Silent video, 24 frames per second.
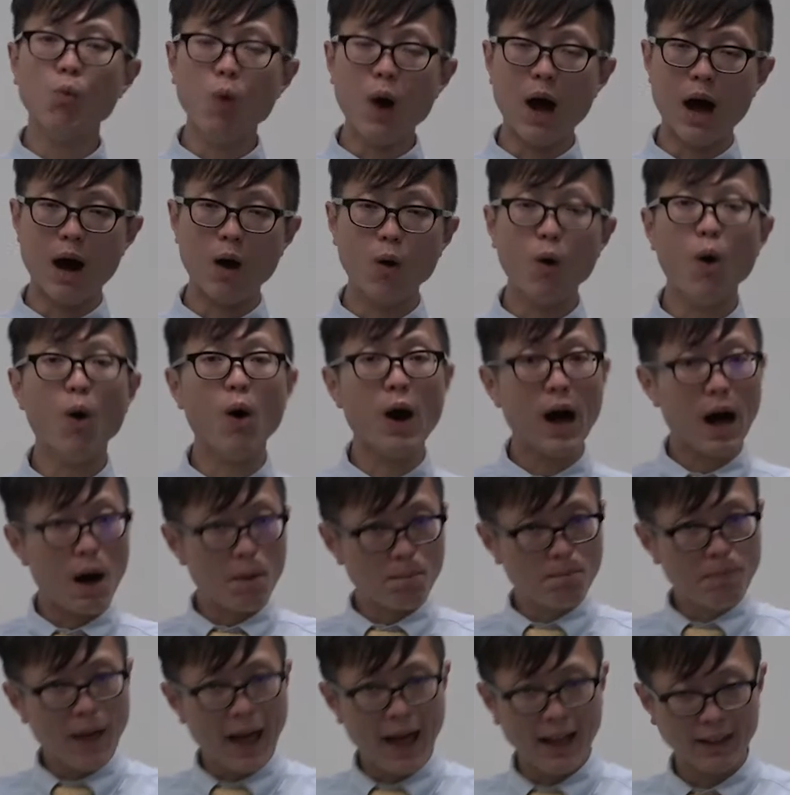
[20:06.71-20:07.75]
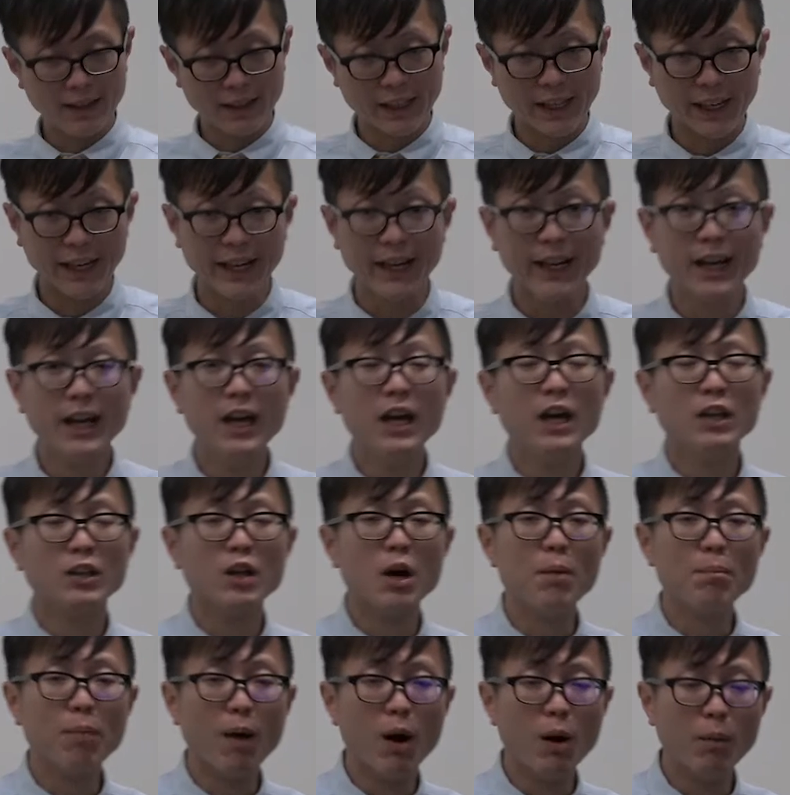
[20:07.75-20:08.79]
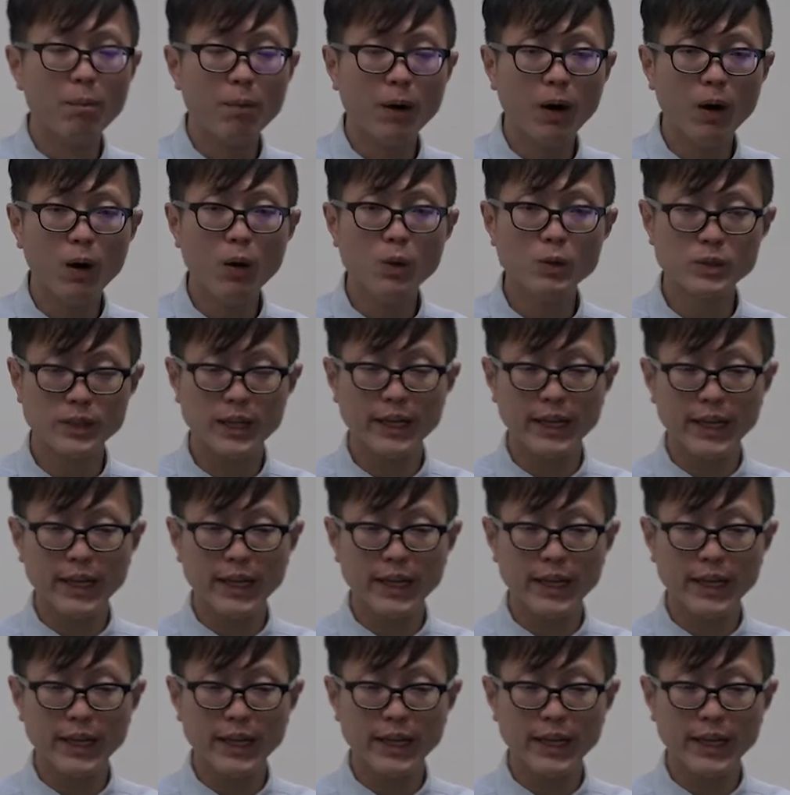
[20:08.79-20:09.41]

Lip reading: well or how badly the proposed